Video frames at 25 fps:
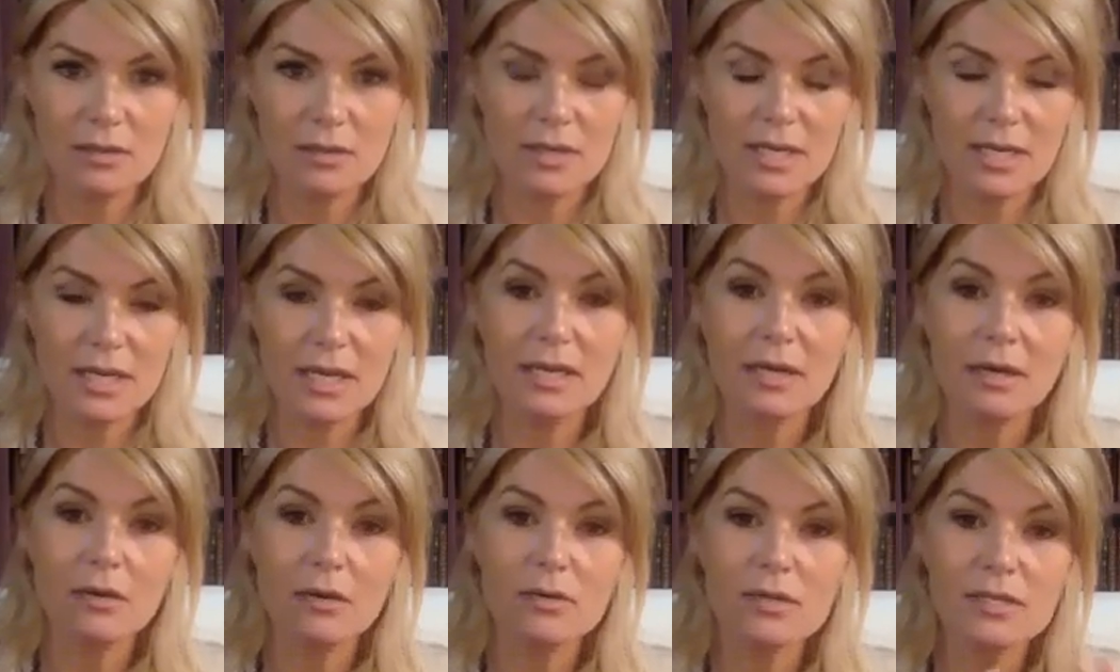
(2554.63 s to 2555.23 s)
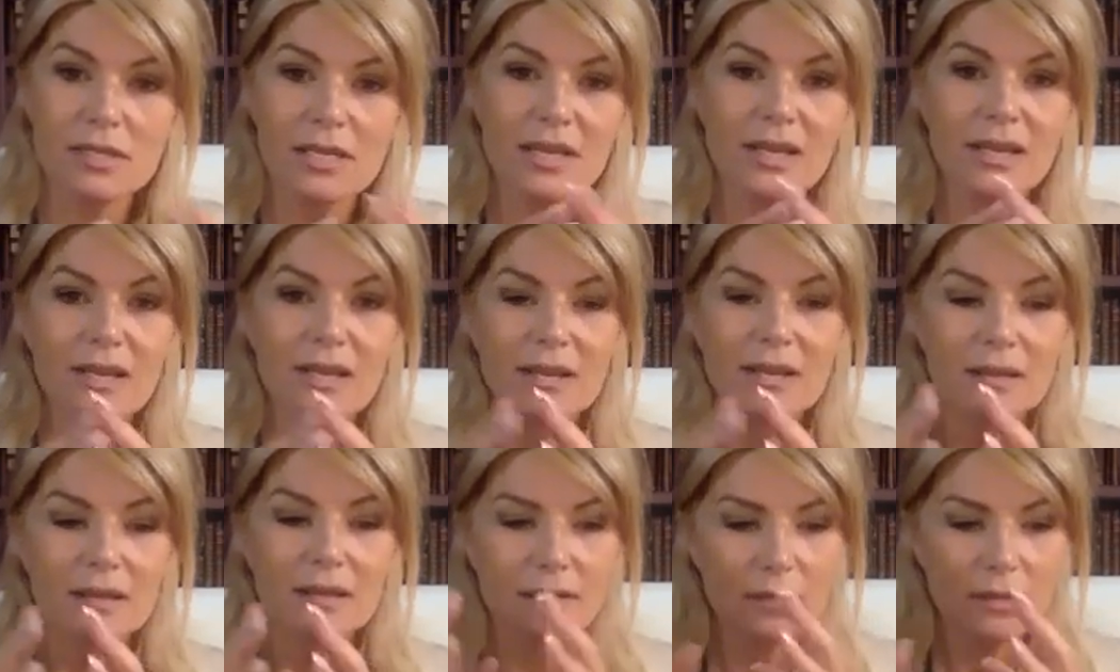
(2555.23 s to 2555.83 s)
And it goes,
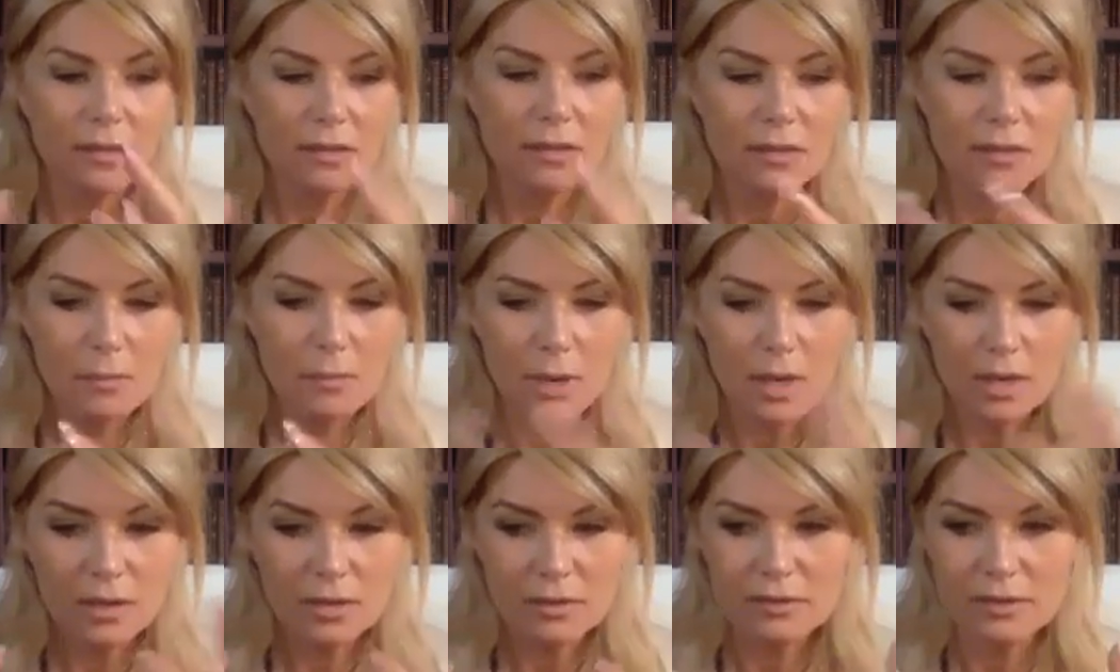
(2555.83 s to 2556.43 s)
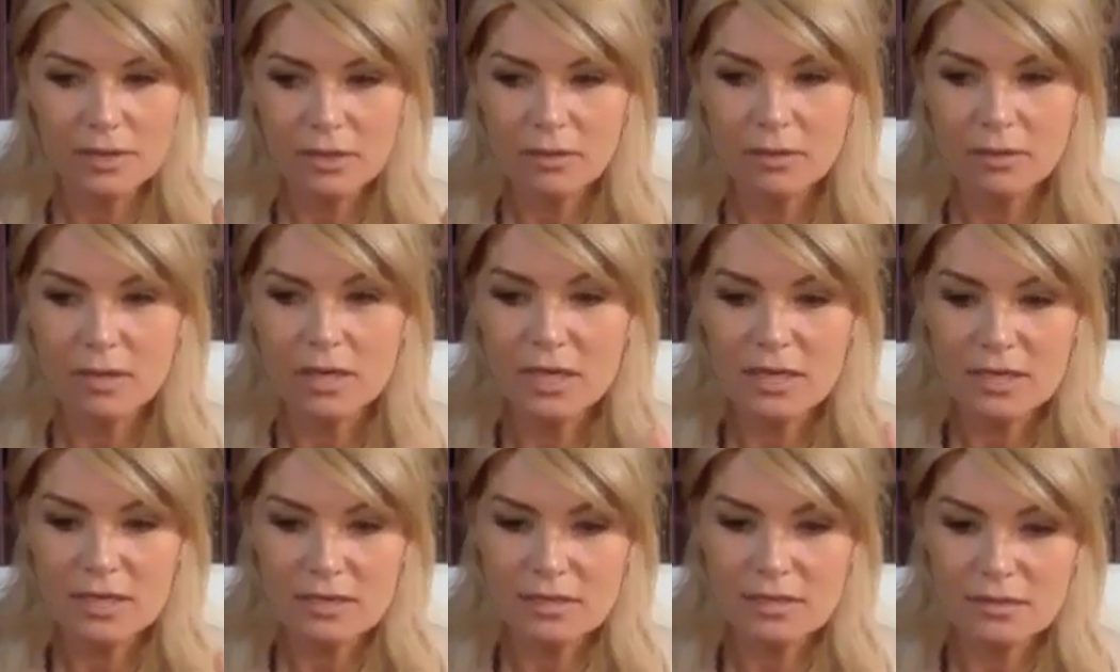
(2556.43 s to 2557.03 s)
an
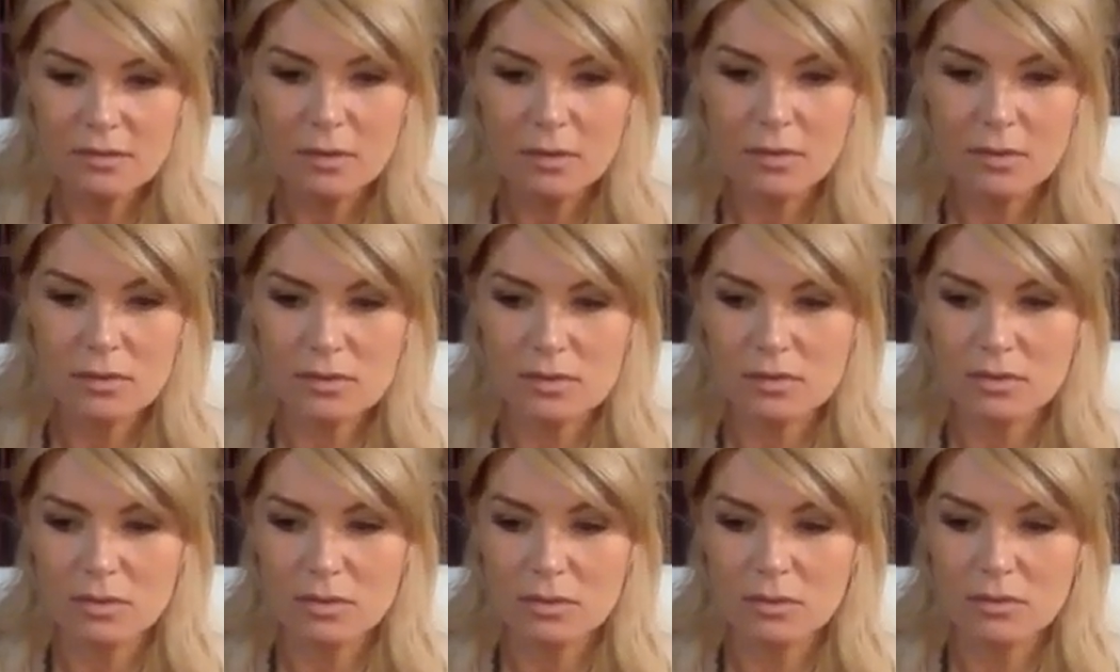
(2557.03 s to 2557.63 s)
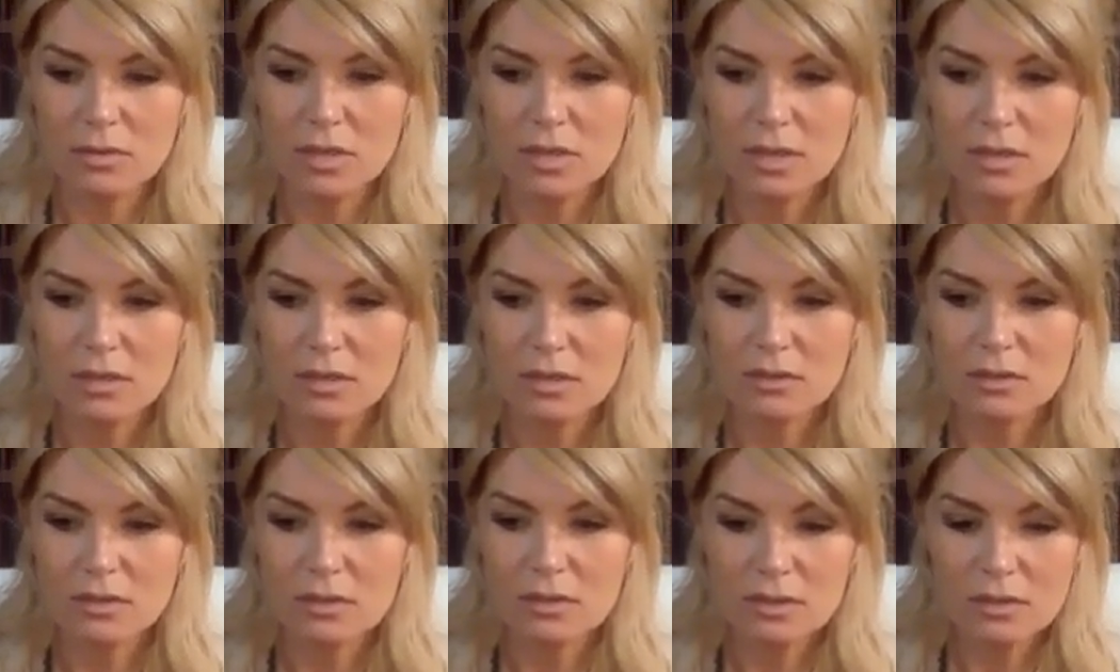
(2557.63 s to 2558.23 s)
apothecary is also
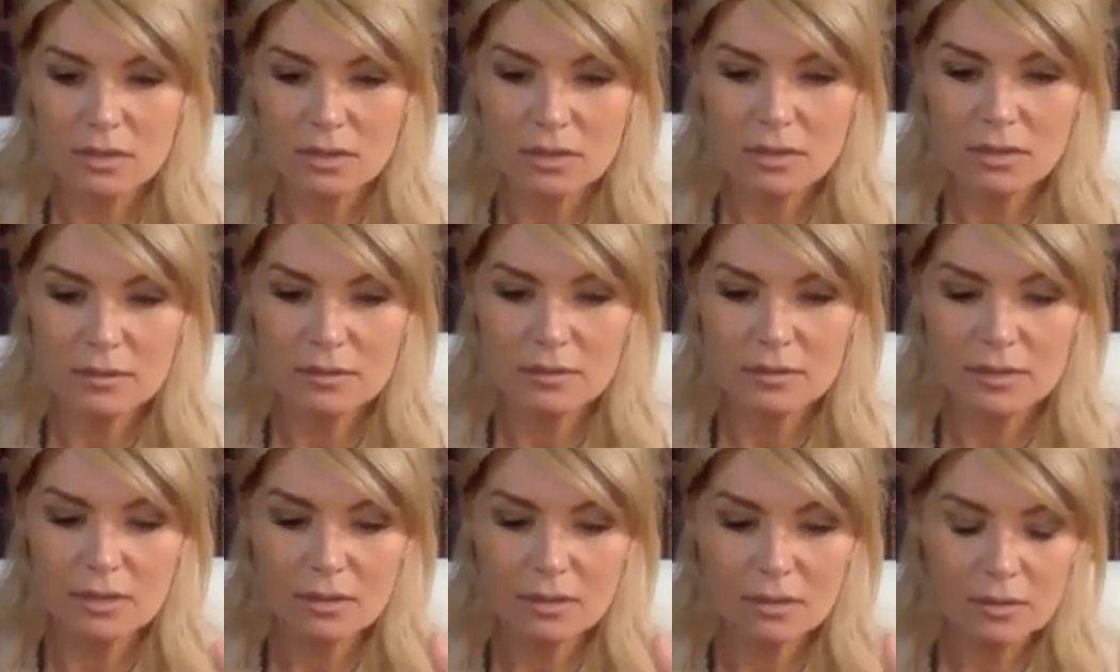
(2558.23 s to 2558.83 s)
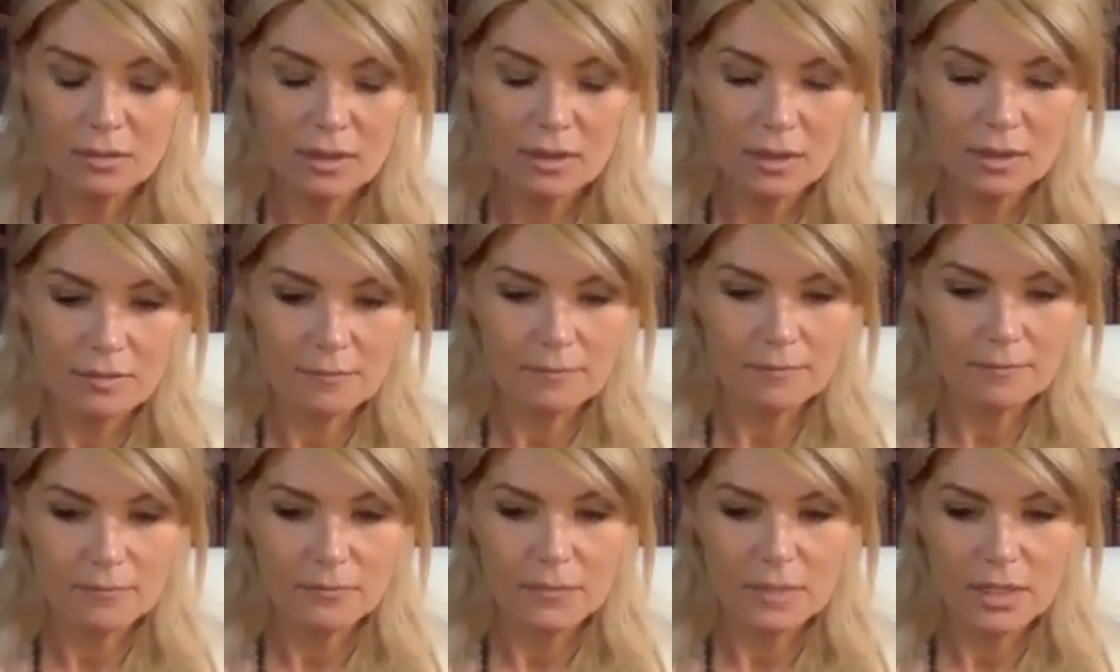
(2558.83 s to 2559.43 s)

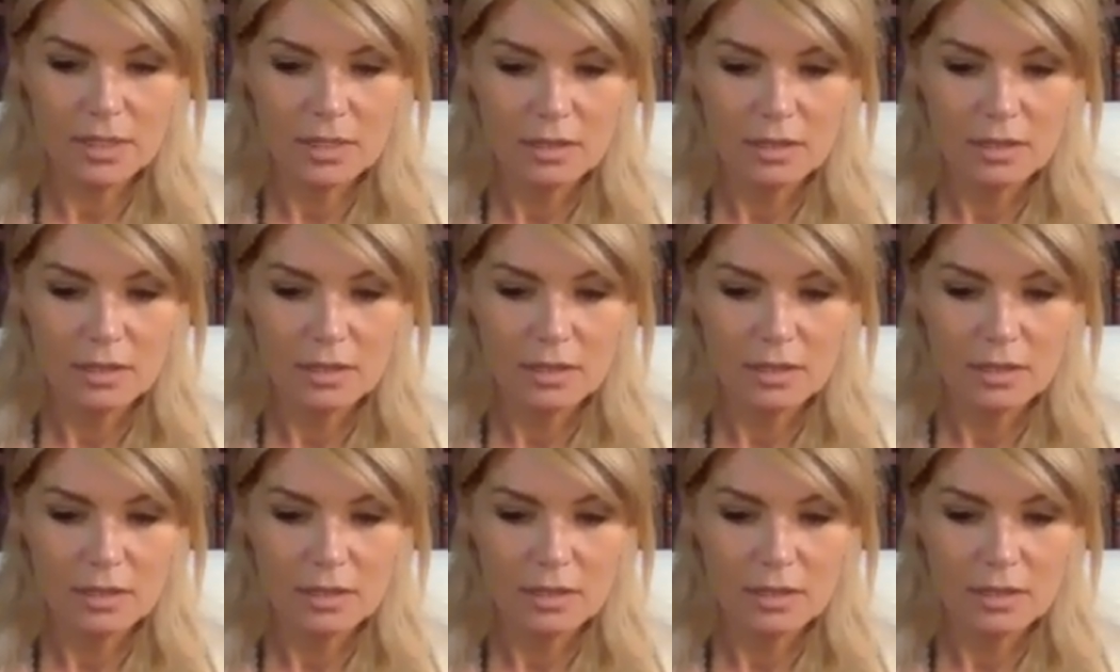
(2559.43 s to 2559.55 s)
the,